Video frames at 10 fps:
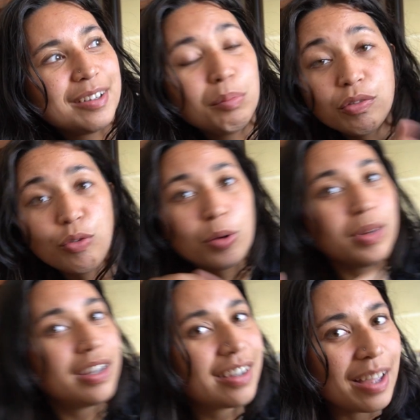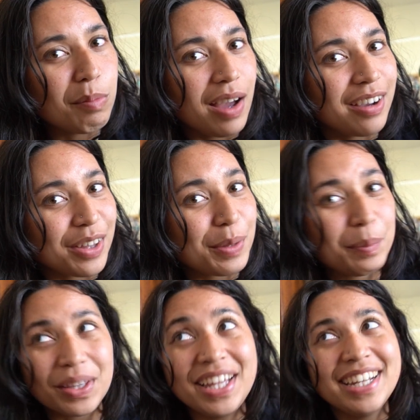before we get back on the
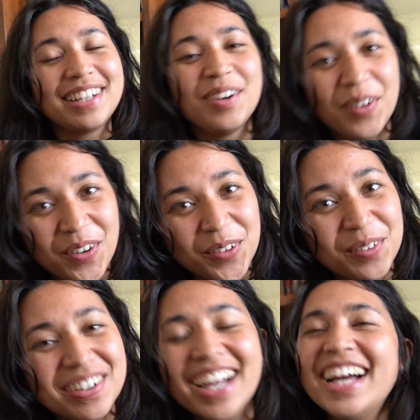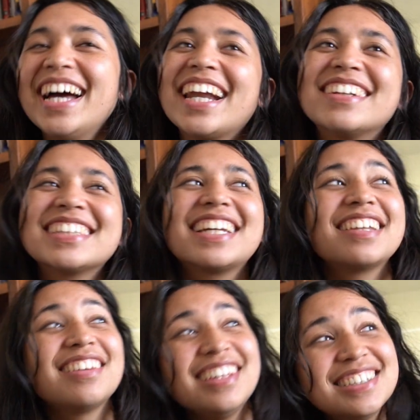plane and go home. And I was like,
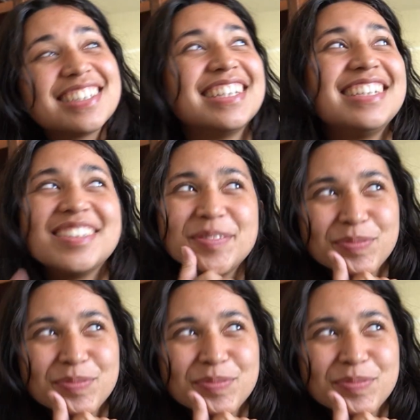listen.